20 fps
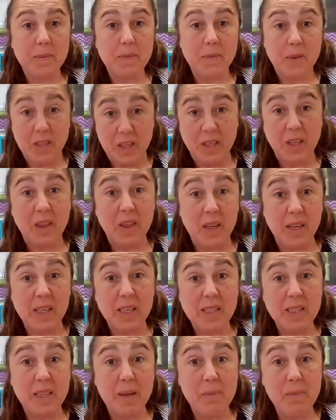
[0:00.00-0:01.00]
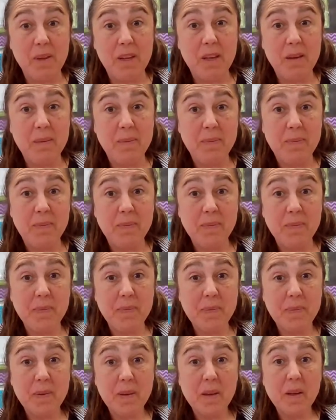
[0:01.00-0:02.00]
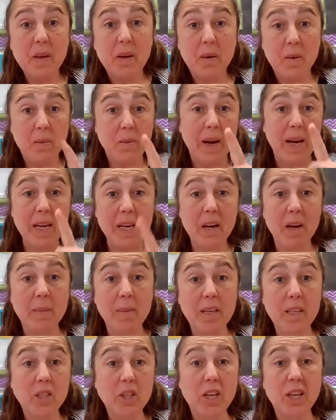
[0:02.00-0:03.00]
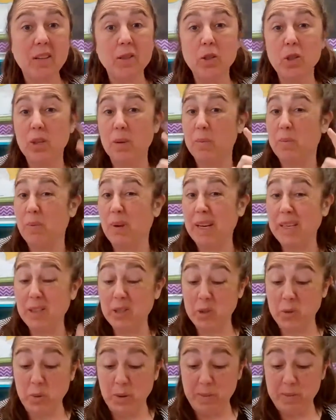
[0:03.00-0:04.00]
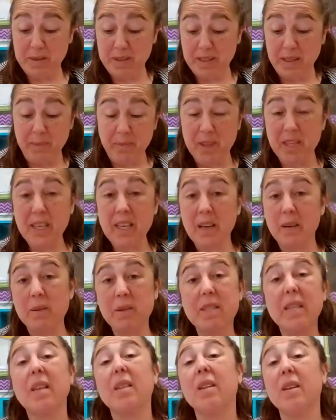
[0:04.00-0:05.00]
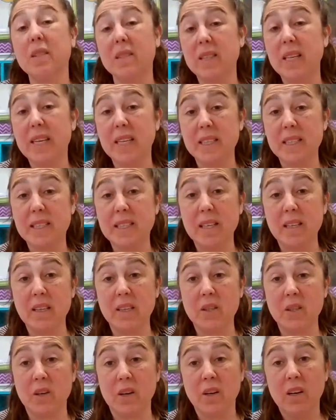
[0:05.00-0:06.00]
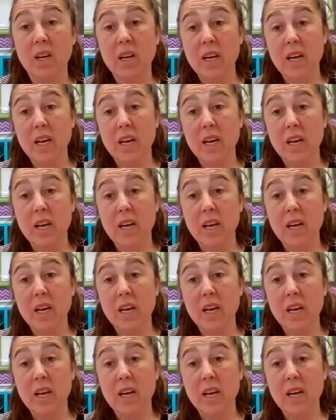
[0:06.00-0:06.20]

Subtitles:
Can you think of something? Right now, I'm going to challenge you to brainstorm something else that looks like a cylinder